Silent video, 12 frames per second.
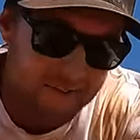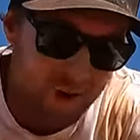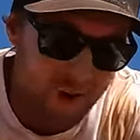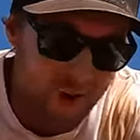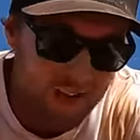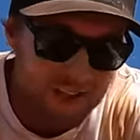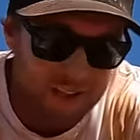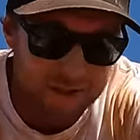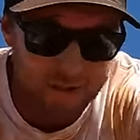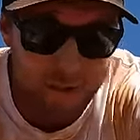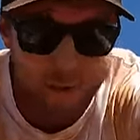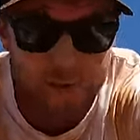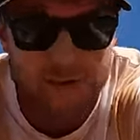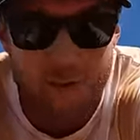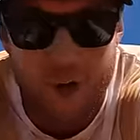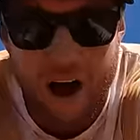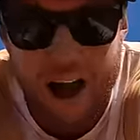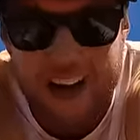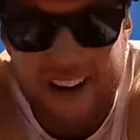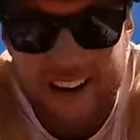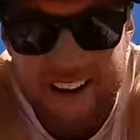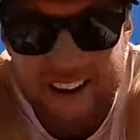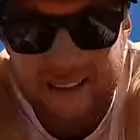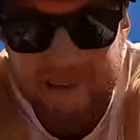Oh, it just pulls away.
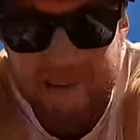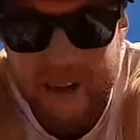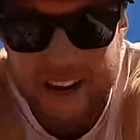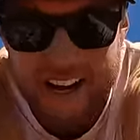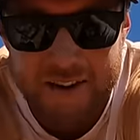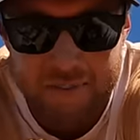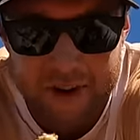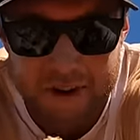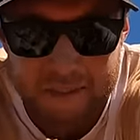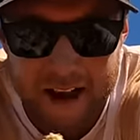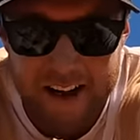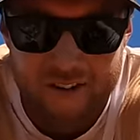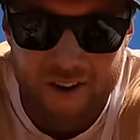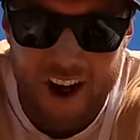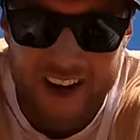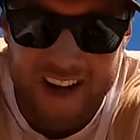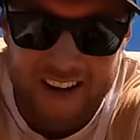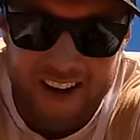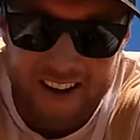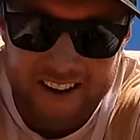Big bit of meat right here.